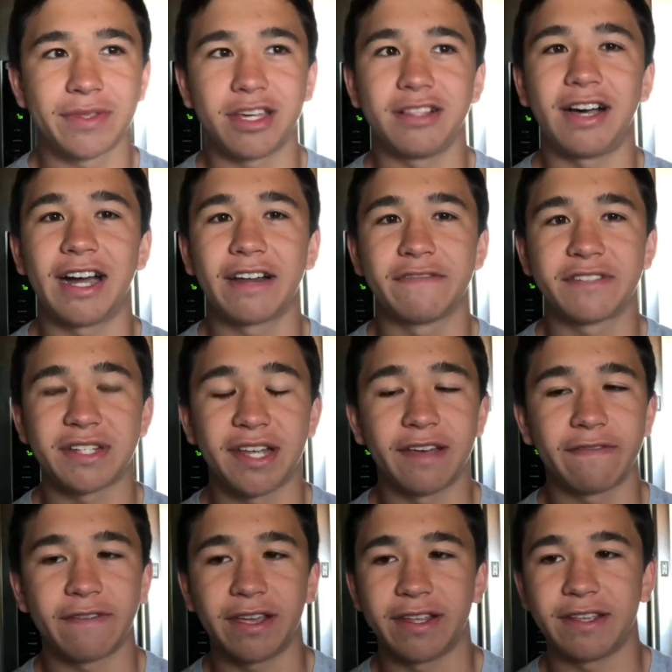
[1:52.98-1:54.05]
with a lot of
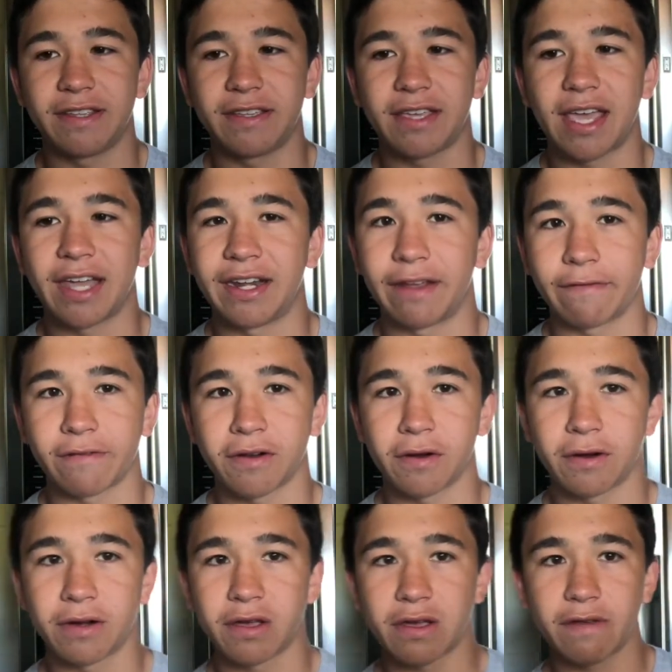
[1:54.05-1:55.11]
stuff I had never
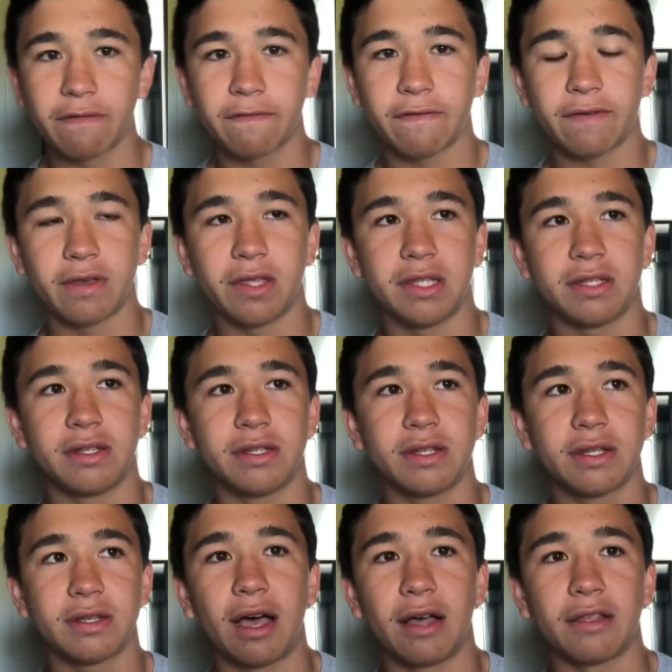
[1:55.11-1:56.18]
heard of and
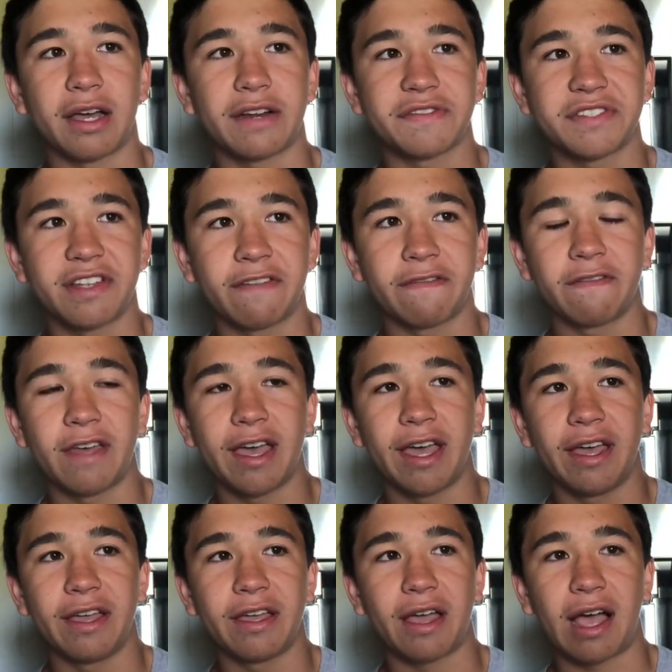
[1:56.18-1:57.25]
a lot of stuff
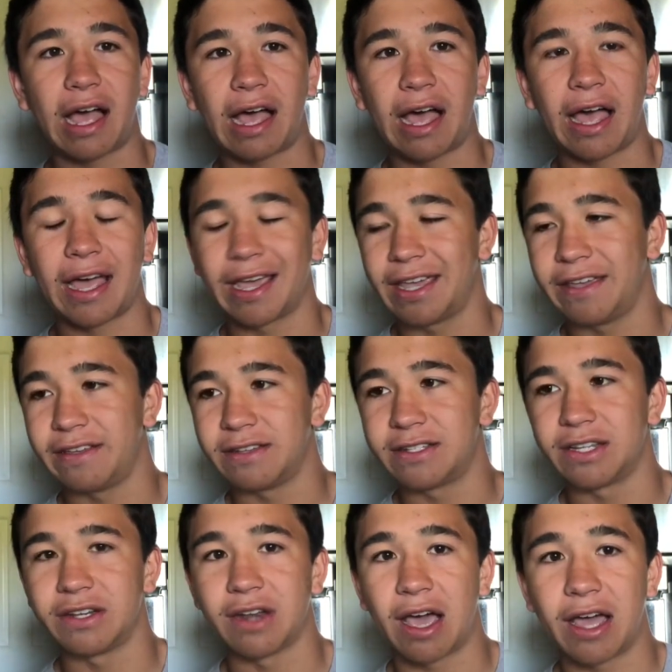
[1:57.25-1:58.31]
that I
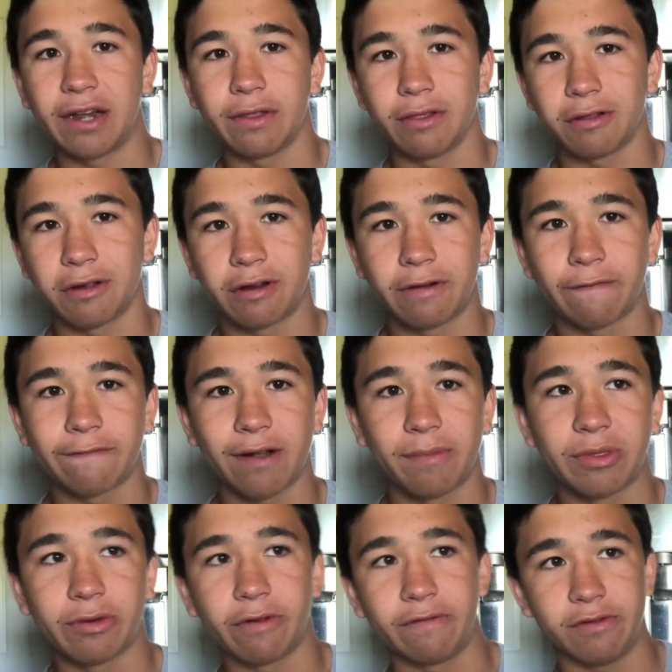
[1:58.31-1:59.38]
did not learn
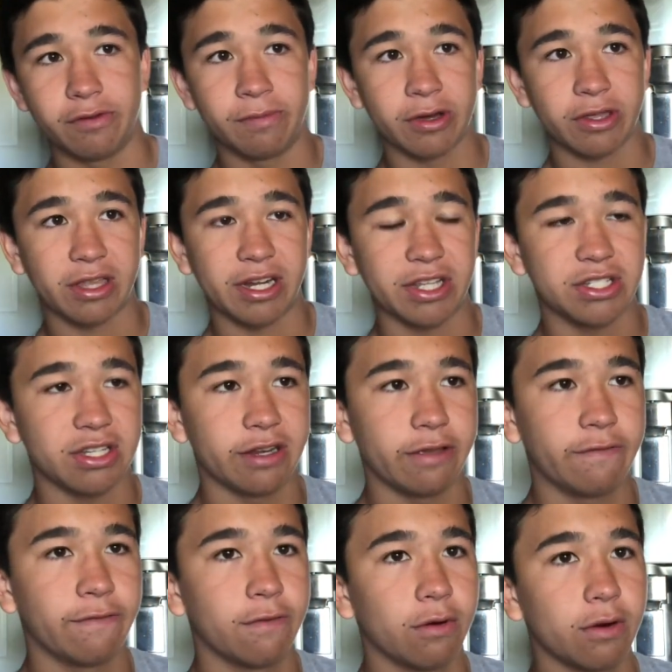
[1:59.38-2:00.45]
from the review book that I
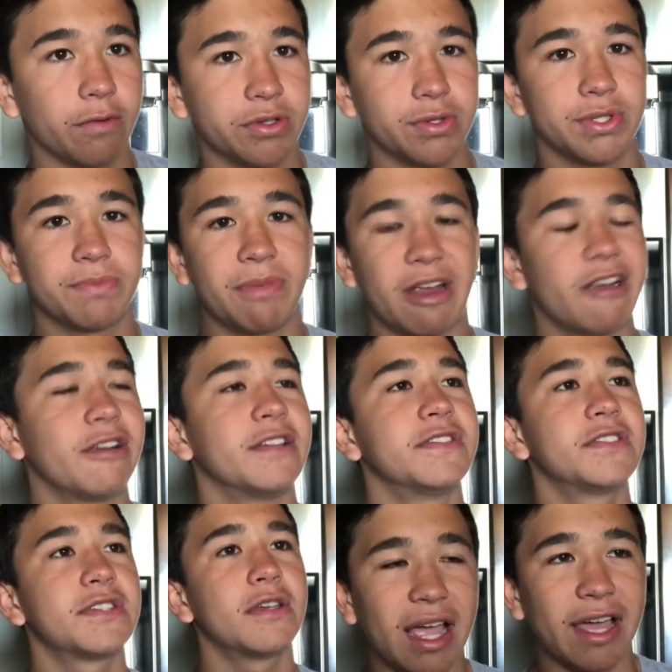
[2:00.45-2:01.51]
studied for, which was
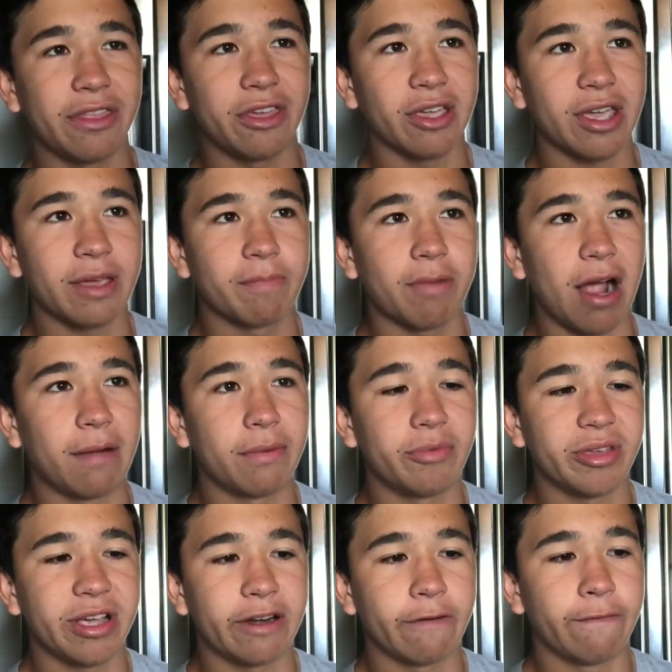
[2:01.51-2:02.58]
Barron's. I think I
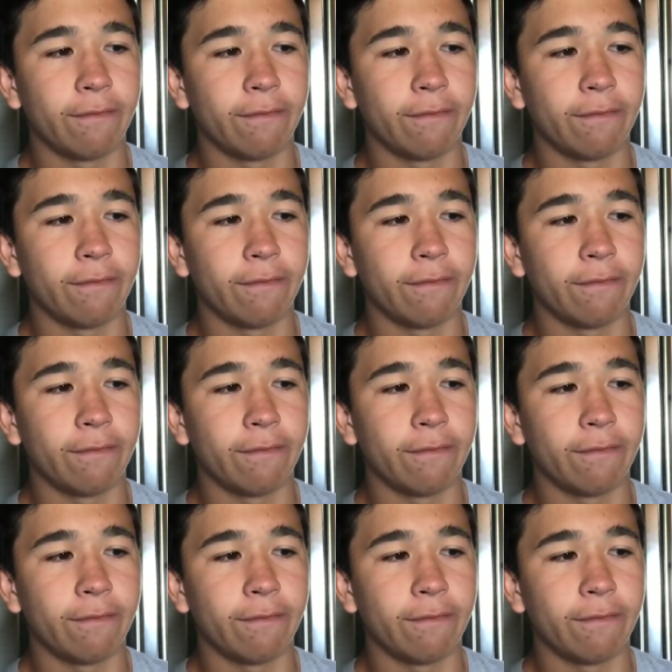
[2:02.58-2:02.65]
probably got a